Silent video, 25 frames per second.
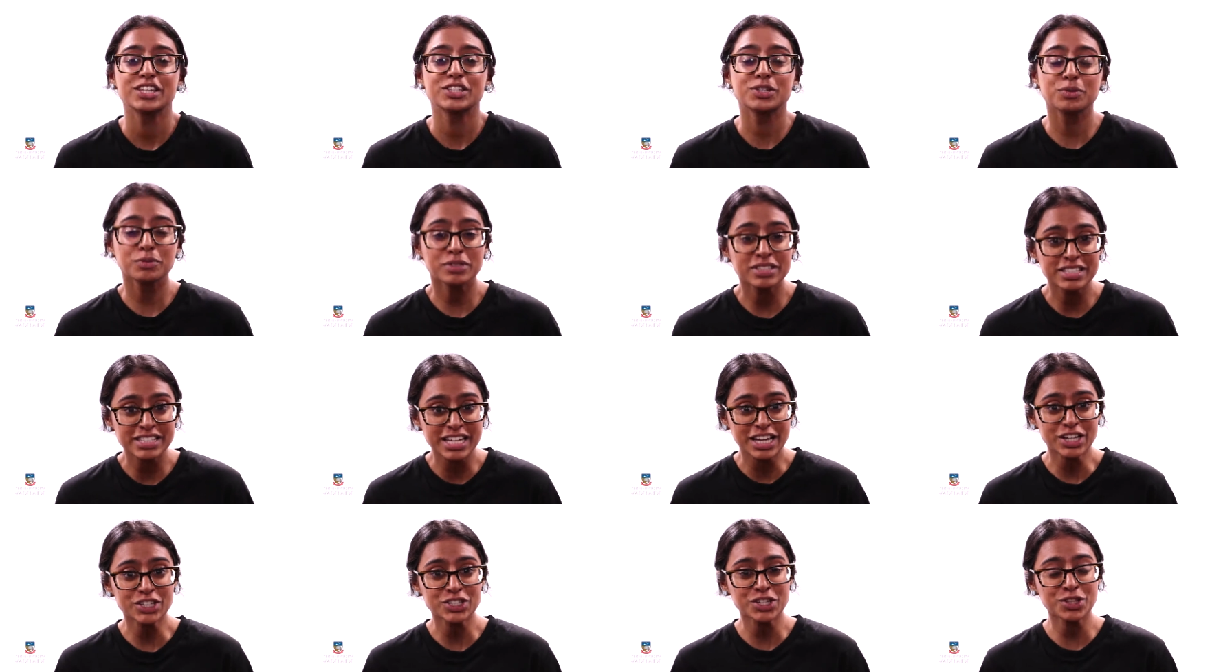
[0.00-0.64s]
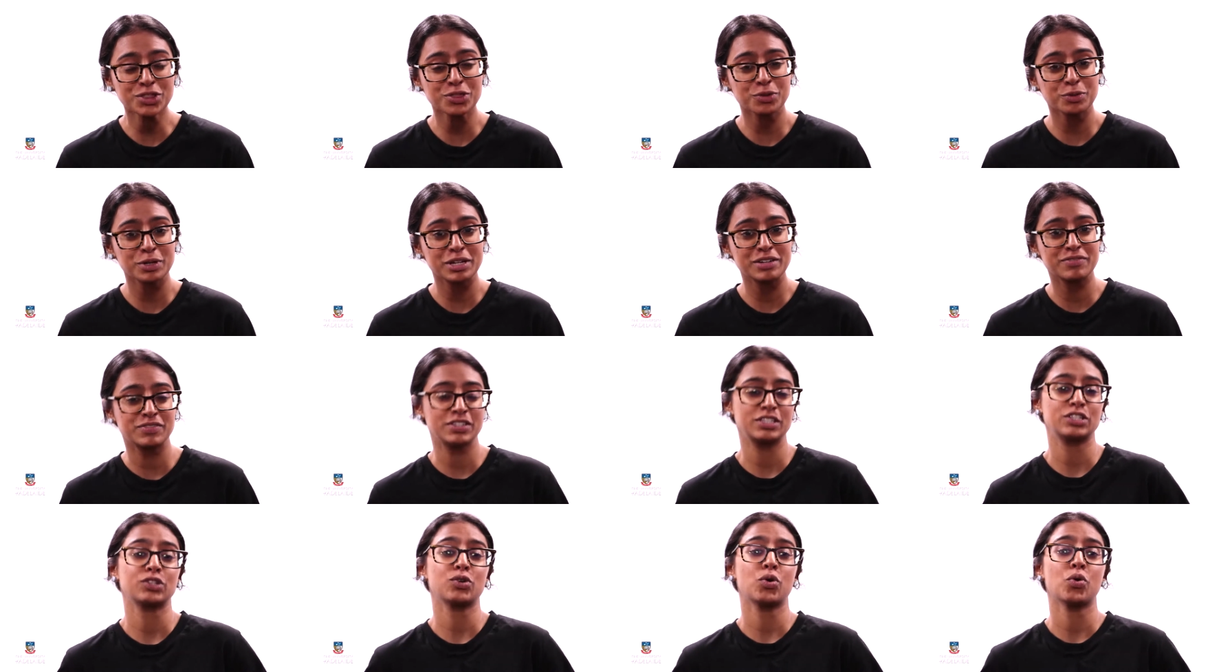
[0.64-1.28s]
So in Section 3 of
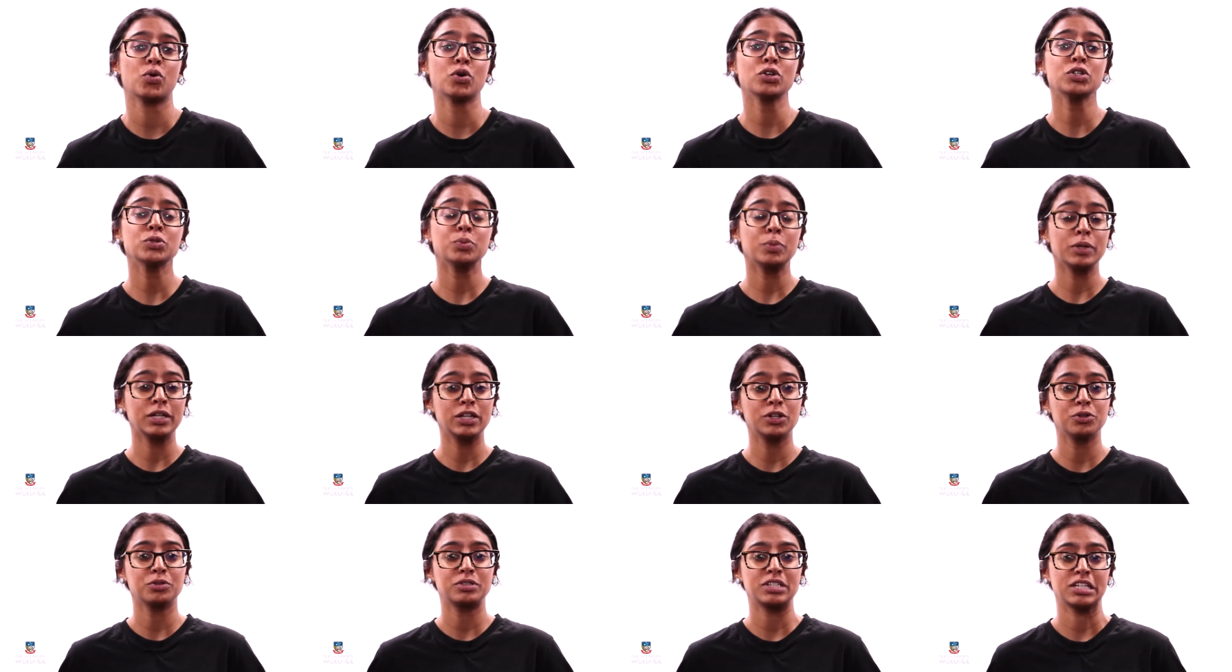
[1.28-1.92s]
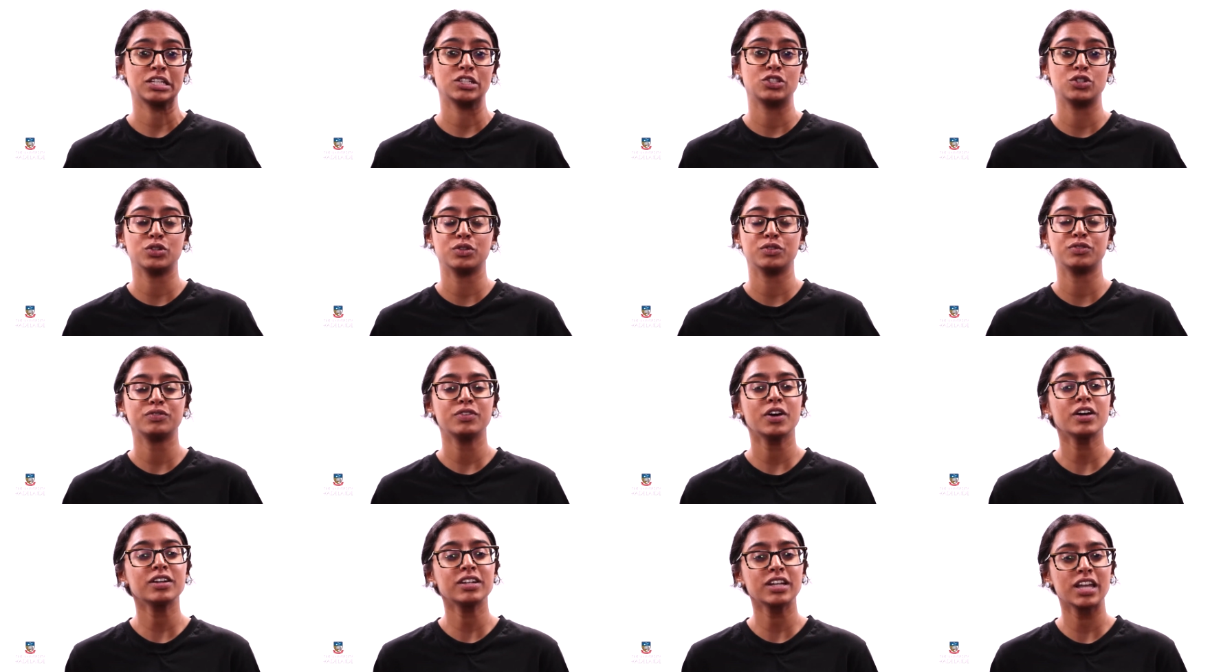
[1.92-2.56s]
this course, we looked into
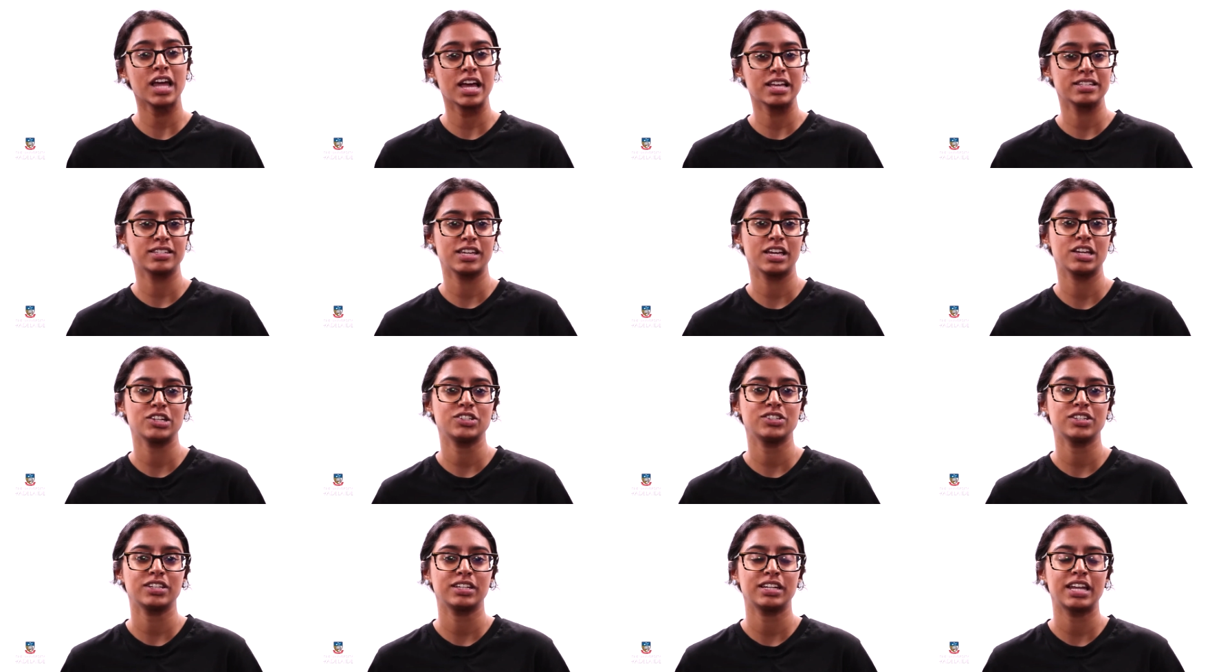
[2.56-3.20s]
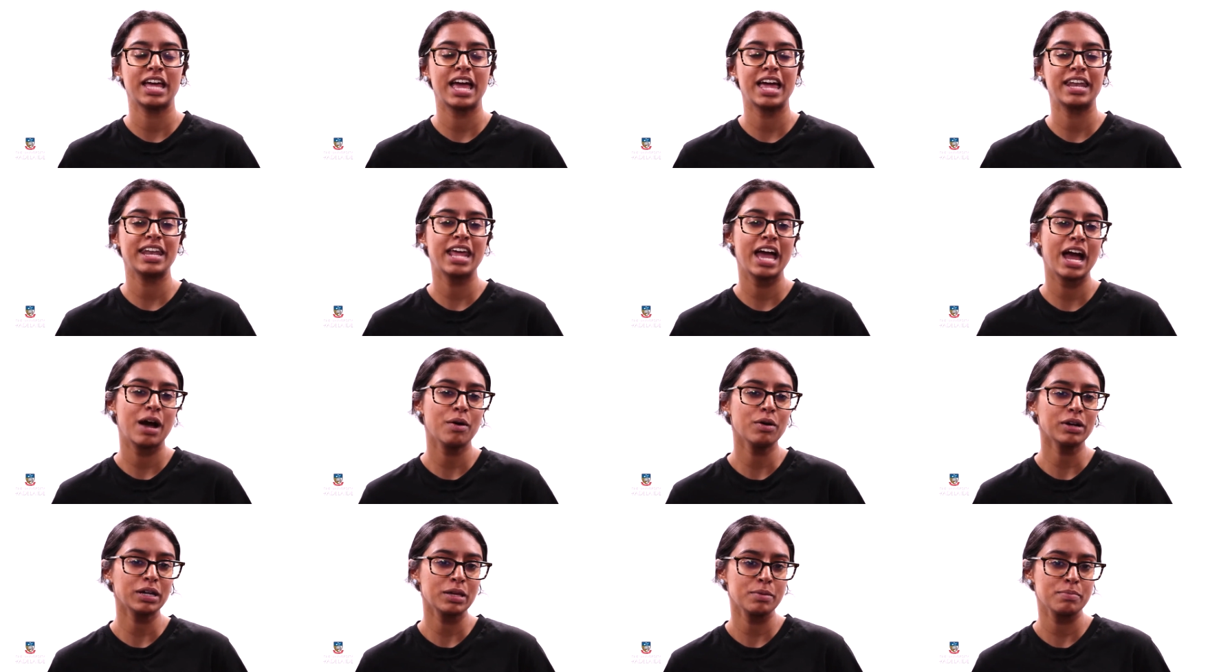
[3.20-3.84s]
fertilisation and
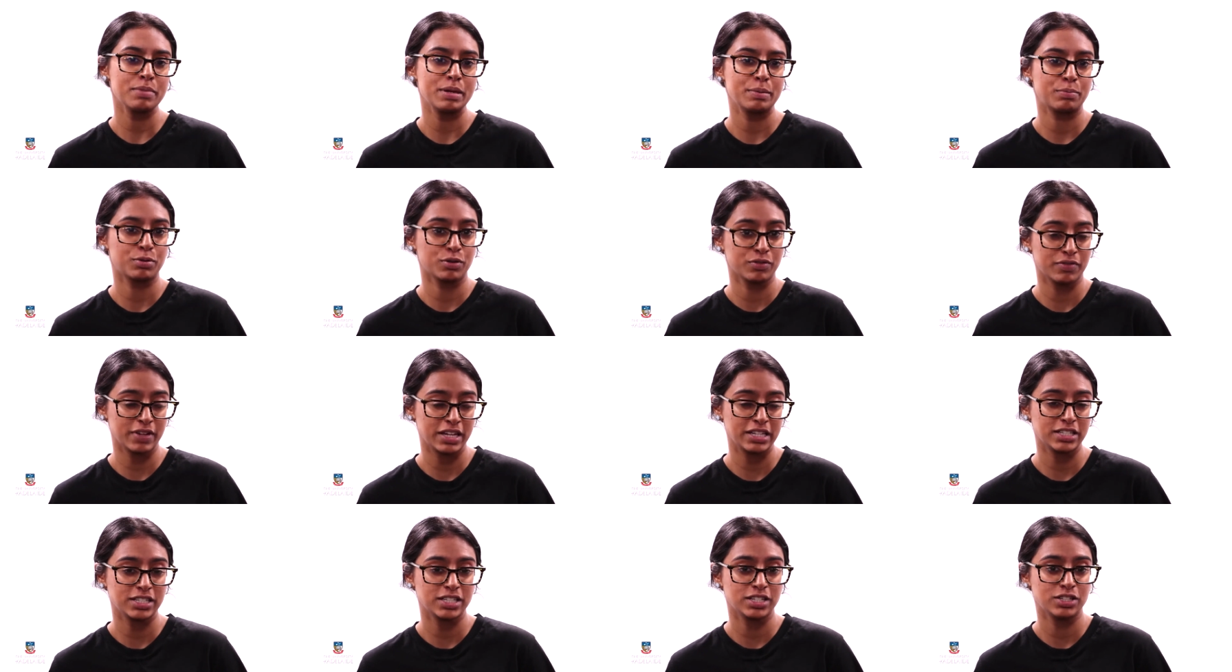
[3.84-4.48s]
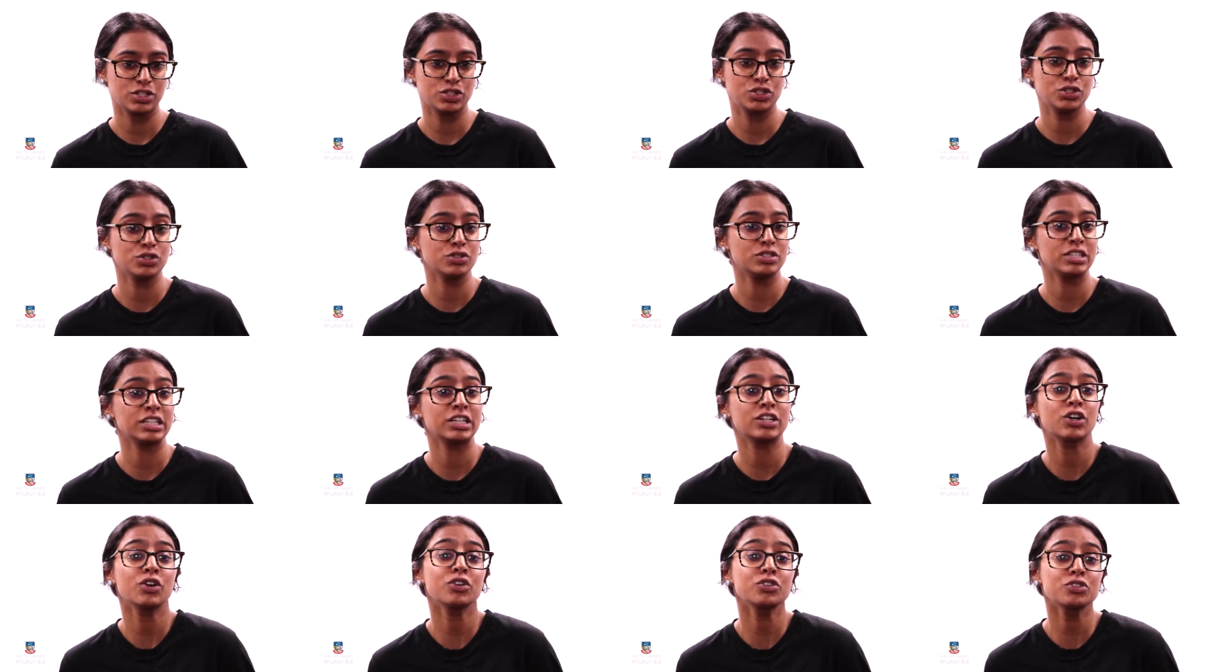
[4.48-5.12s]
how it can be prevented
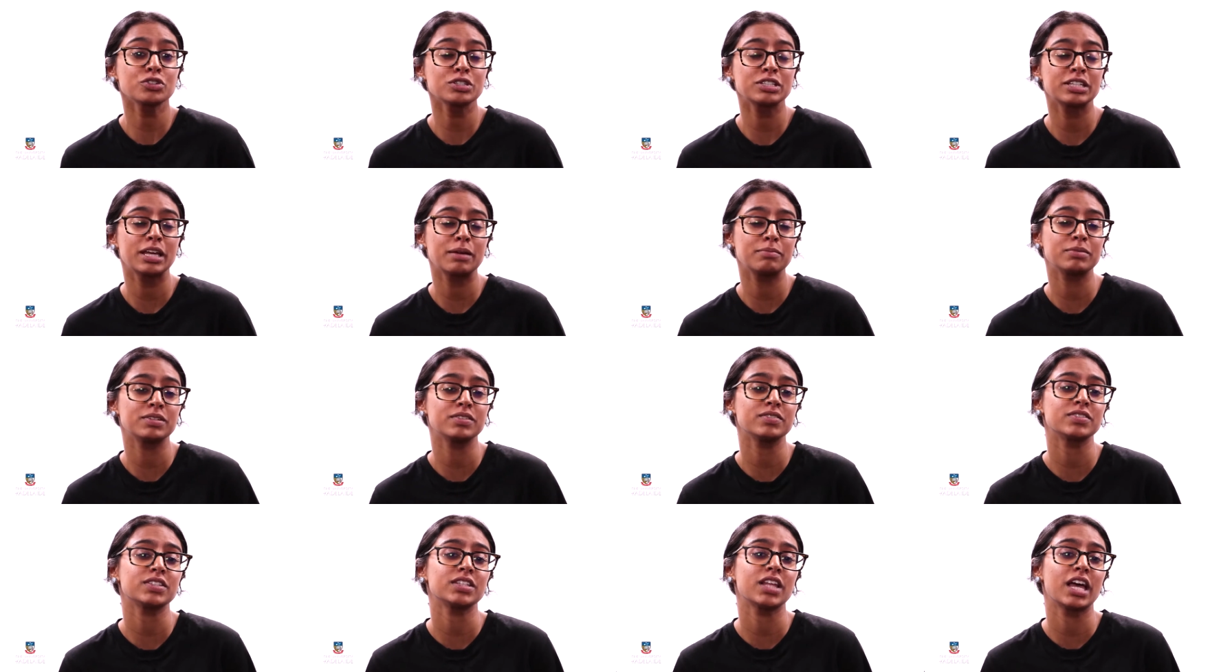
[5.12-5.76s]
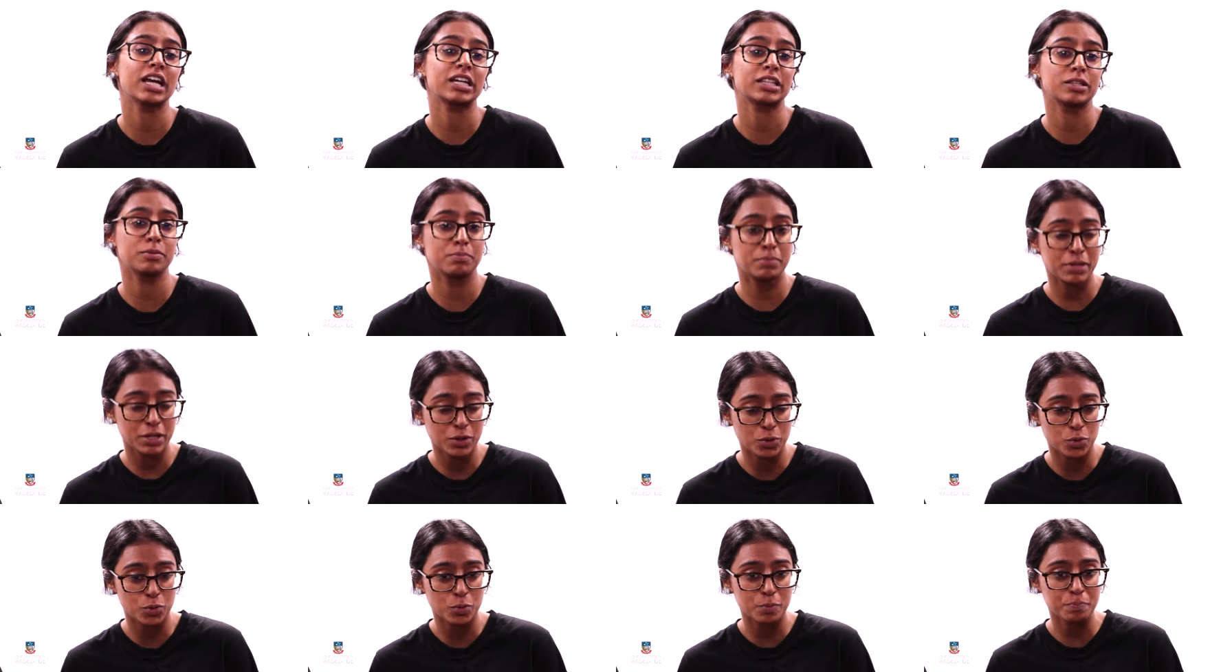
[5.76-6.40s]
using contraceptives like the
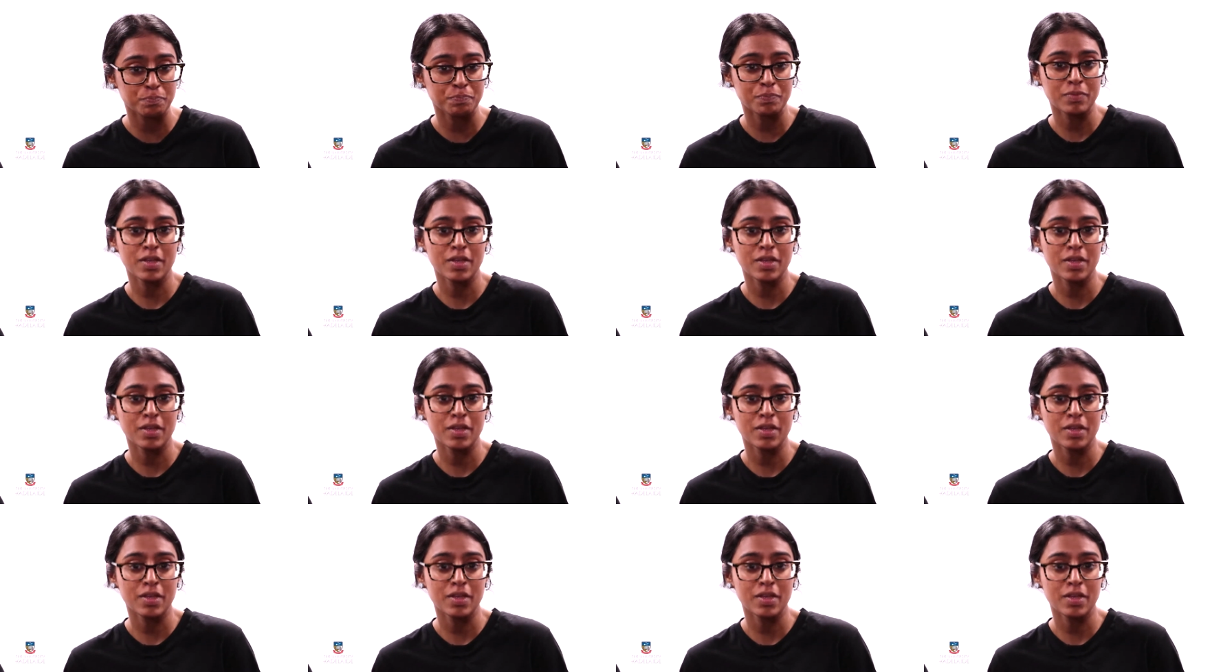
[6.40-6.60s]
pill.